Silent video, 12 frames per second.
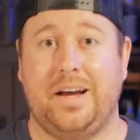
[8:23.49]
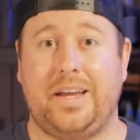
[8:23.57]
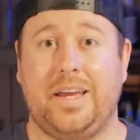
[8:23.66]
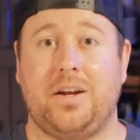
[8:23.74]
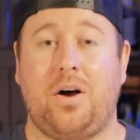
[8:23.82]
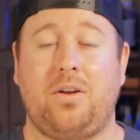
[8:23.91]

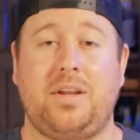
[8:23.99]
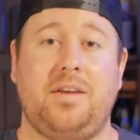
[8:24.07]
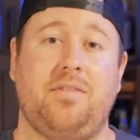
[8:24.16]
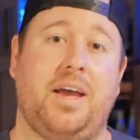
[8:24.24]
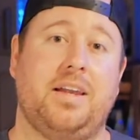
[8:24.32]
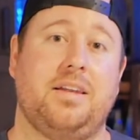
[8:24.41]
Again, I'll
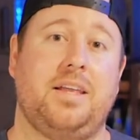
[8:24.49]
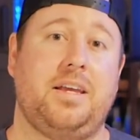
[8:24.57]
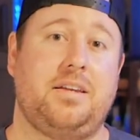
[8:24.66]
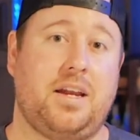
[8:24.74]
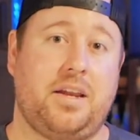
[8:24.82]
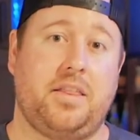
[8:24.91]
leave a
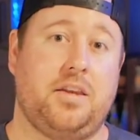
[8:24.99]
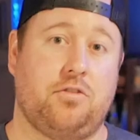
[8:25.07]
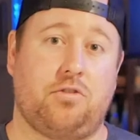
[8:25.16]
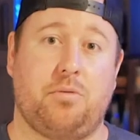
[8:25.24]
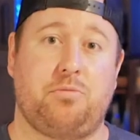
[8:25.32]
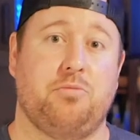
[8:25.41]
link down in the
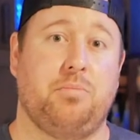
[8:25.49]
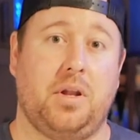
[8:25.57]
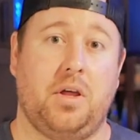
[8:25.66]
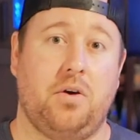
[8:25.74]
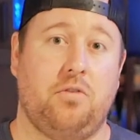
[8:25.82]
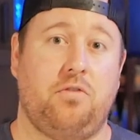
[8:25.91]
description
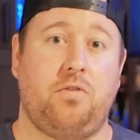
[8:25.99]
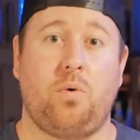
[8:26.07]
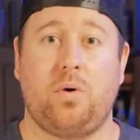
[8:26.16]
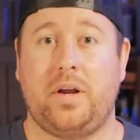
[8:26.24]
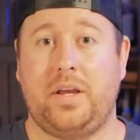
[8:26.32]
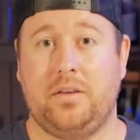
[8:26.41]
below
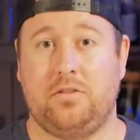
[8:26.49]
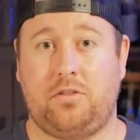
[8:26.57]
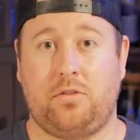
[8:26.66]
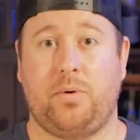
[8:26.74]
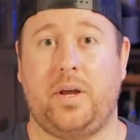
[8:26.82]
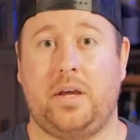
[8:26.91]
for his
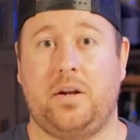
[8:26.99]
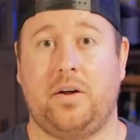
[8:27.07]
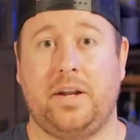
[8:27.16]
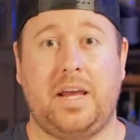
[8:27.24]
thread on